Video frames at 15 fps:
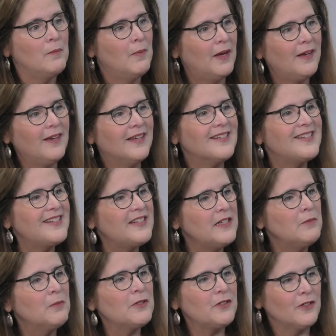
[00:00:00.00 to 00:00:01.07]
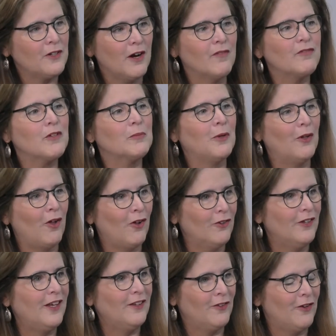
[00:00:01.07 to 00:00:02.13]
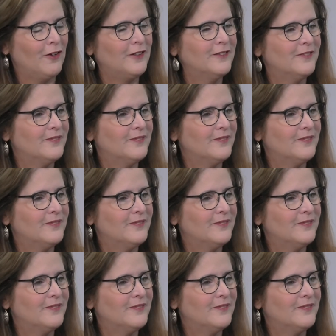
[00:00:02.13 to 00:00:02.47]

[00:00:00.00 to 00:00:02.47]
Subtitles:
making it seamless and comfortable all day long.